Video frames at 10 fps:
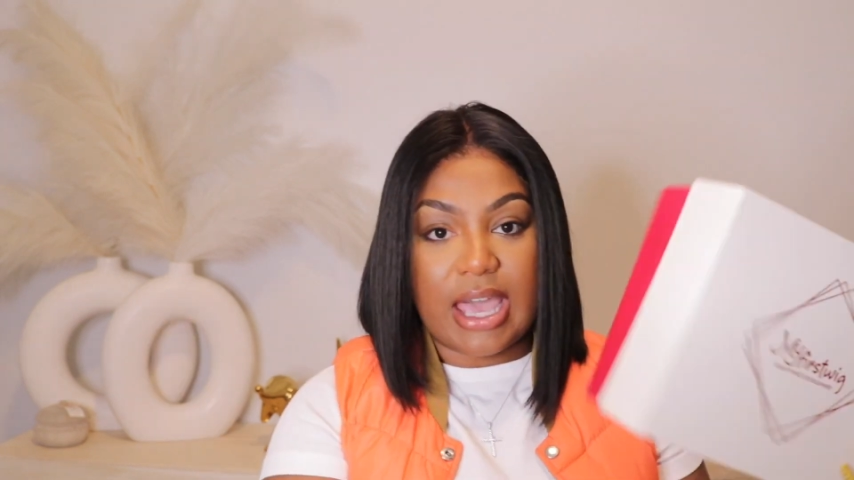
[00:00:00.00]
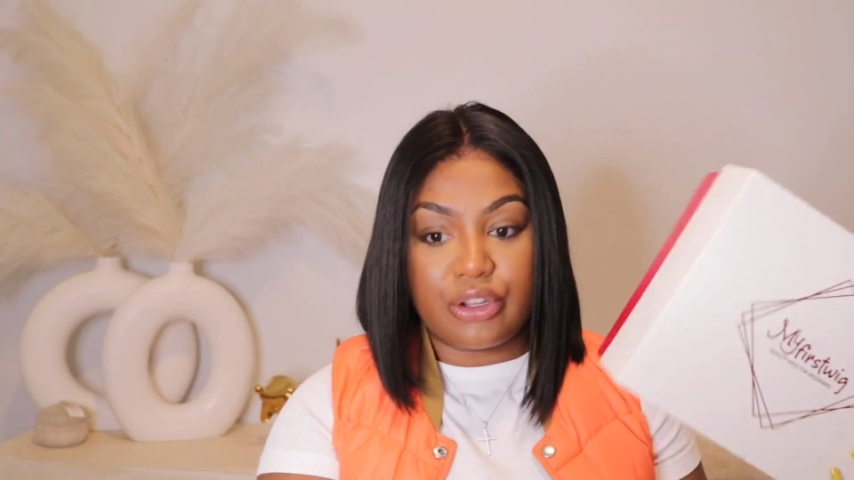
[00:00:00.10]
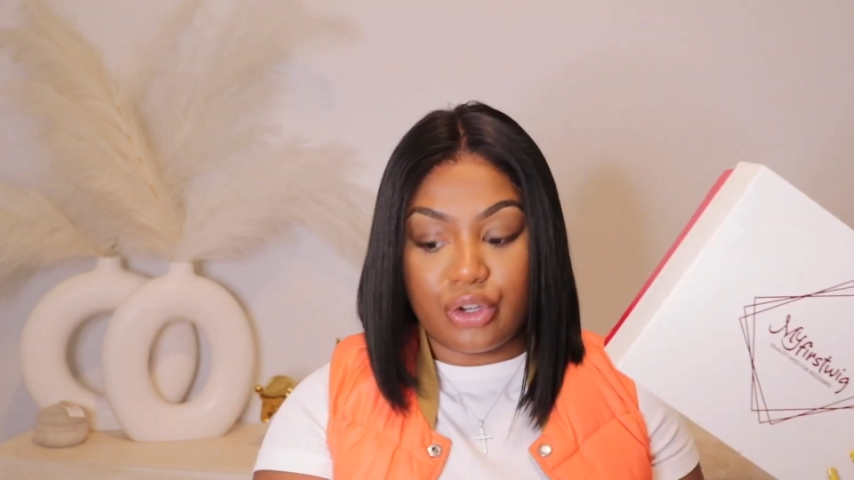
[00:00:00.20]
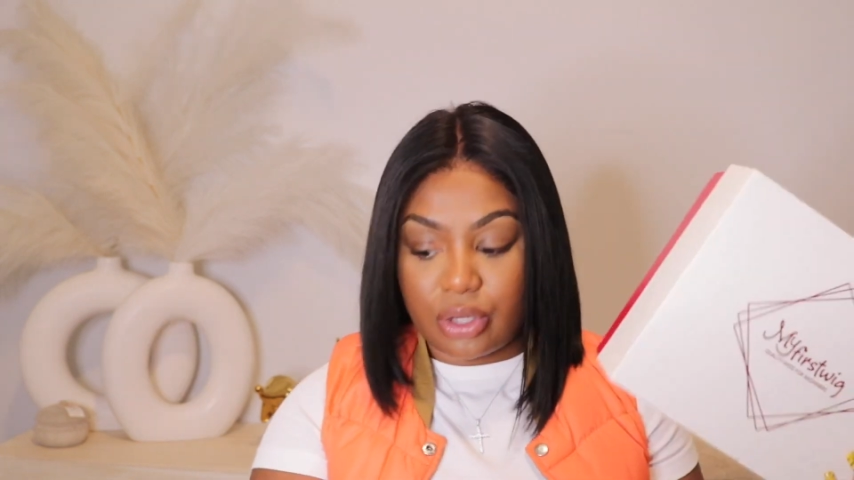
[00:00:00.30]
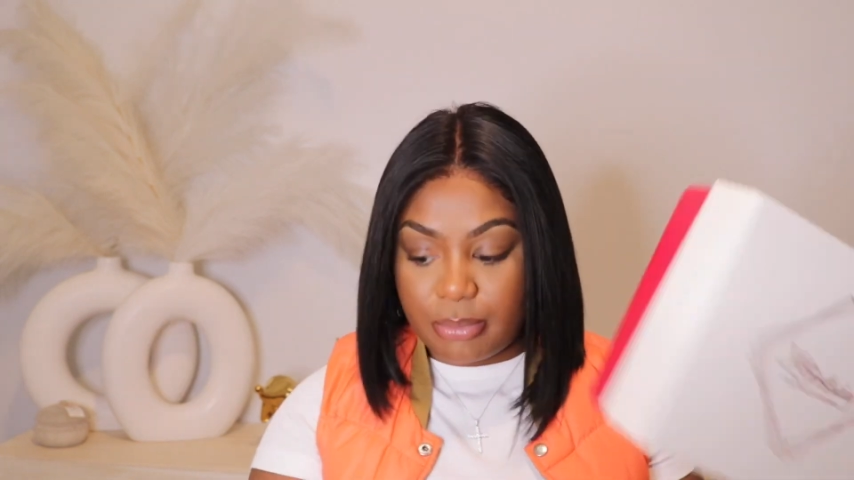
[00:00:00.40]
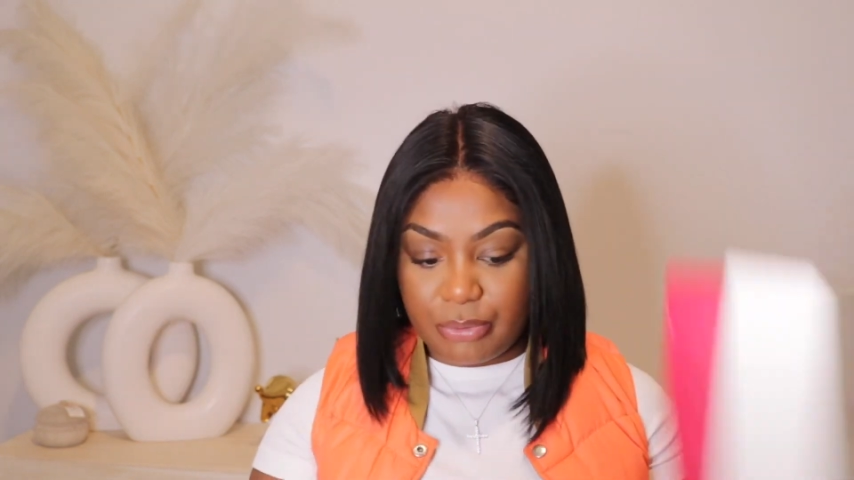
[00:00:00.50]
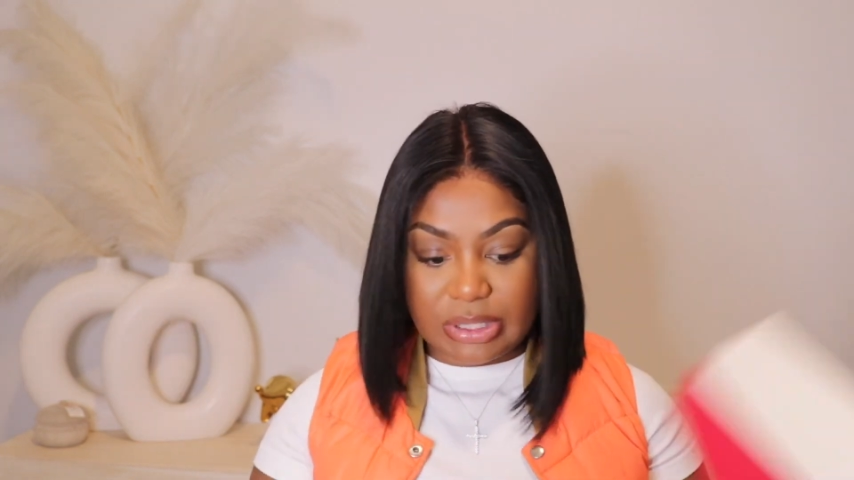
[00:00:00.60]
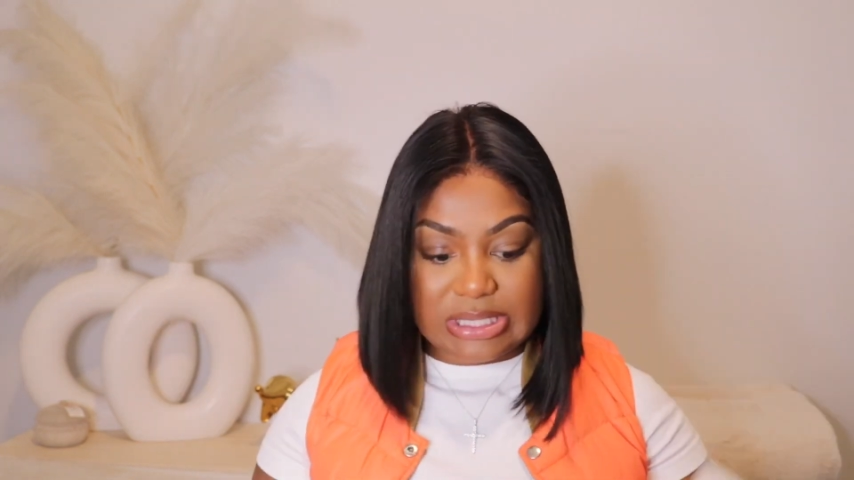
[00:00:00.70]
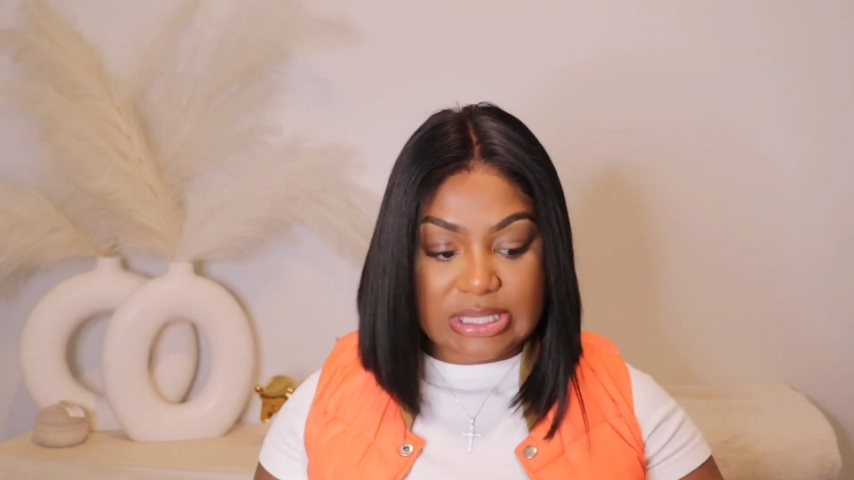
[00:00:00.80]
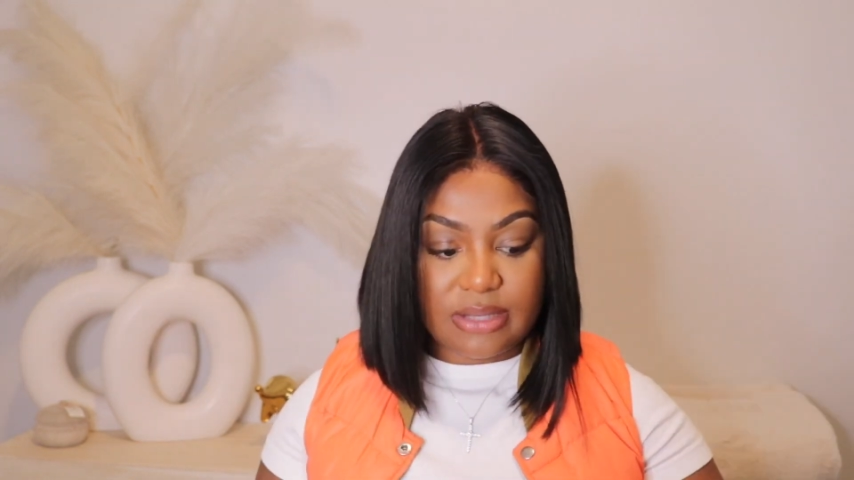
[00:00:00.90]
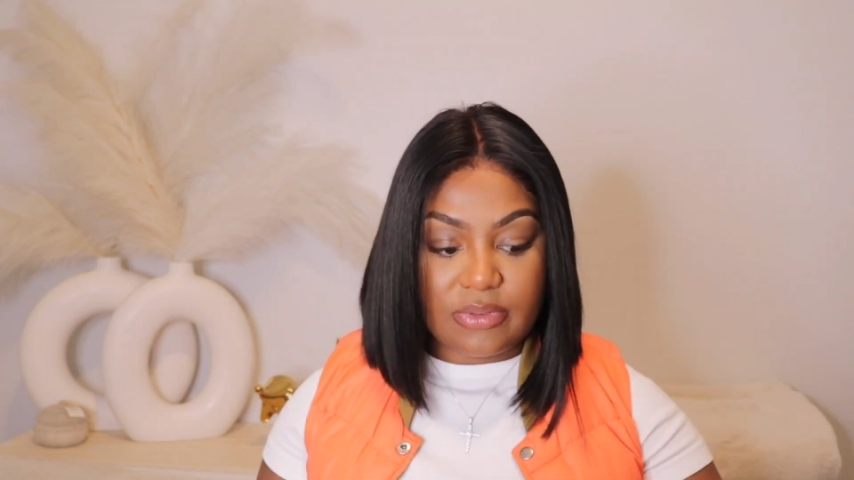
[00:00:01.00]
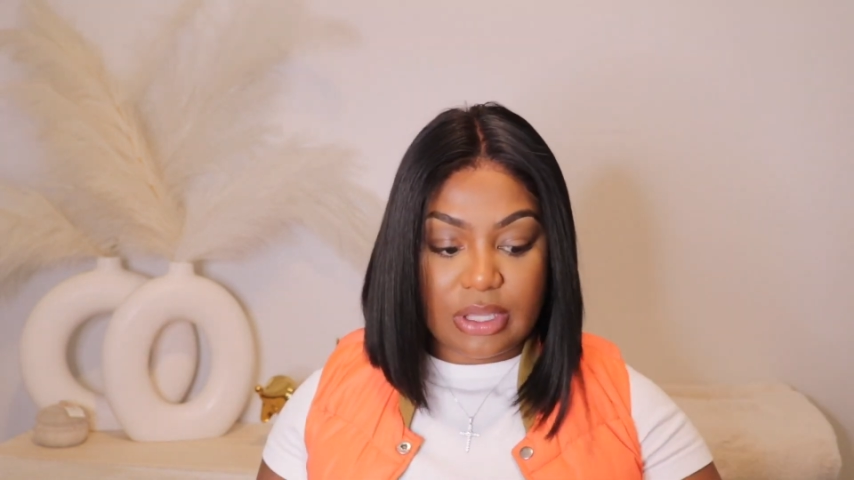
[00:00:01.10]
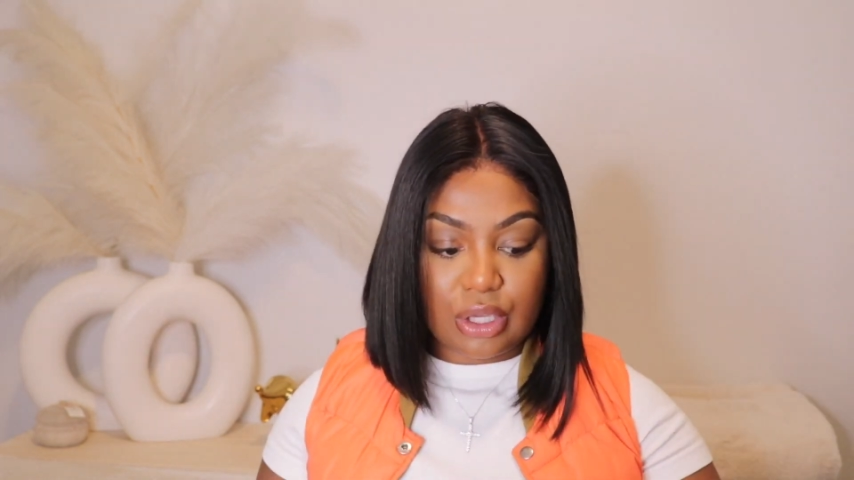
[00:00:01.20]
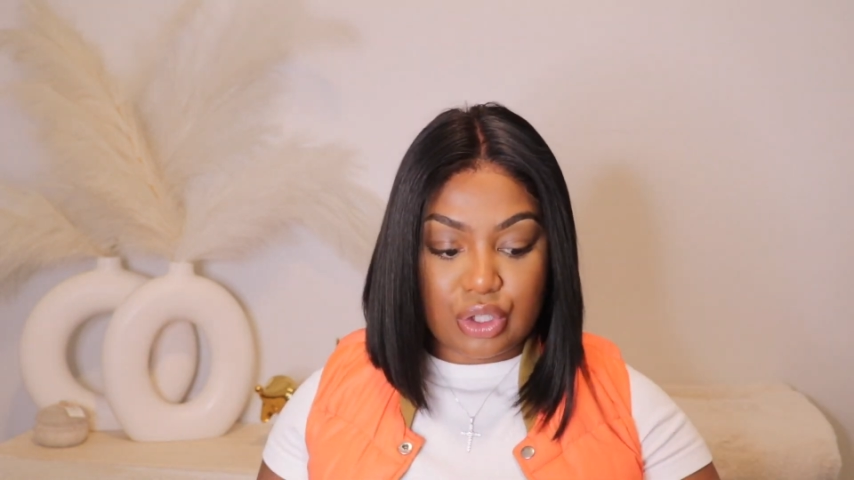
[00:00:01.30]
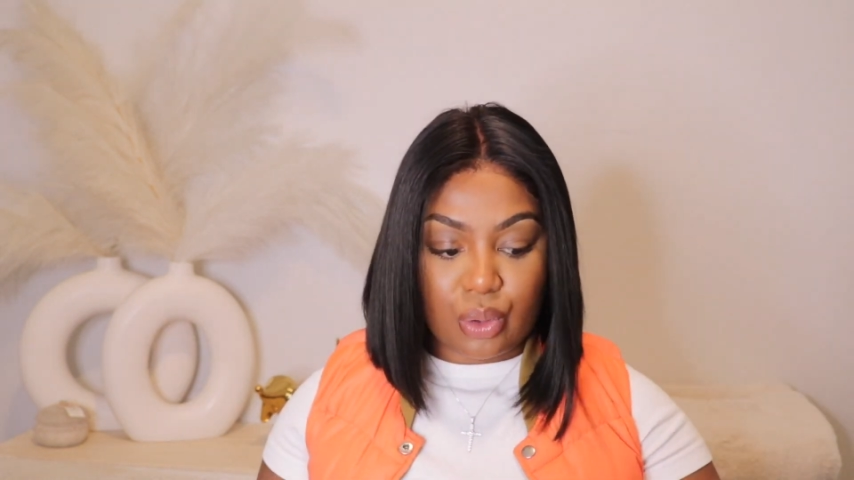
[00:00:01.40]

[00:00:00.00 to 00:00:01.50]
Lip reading: is how you're going to be receiving